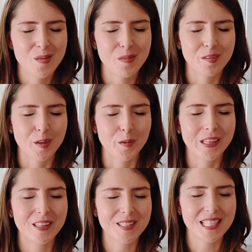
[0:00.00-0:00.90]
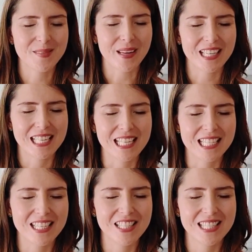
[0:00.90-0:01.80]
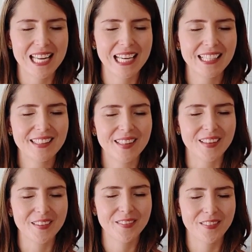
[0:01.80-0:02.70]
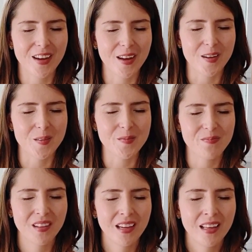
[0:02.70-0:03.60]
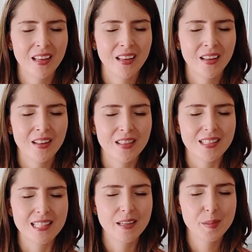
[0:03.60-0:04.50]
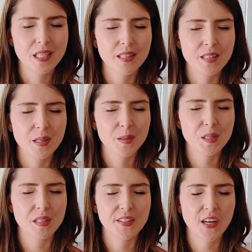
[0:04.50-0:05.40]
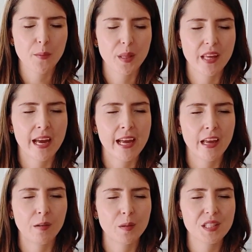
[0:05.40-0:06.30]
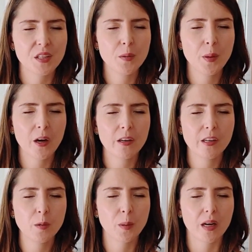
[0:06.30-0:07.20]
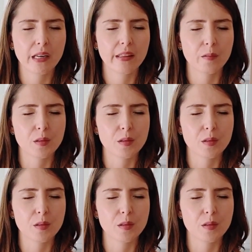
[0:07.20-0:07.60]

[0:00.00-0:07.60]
Before we close this meditation, just taking a look from the tips of the toes to the top of the head. Was there a part of your body that